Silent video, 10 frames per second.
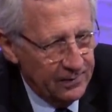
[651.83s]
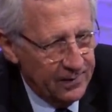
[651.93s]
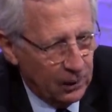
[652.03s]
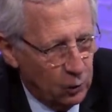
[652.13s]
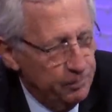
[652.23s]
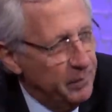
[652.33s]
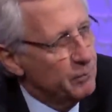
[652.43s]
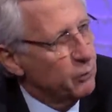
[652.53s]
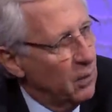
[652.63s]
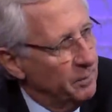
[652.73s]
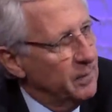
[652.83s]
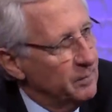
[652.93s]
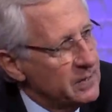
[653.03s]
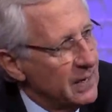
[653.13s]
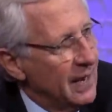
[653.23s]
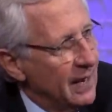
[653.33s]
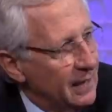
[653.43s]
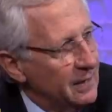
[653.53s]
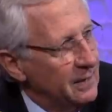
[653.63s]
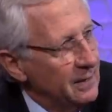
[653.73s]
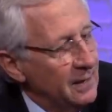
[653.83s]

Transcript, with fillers: there could be problems ahead.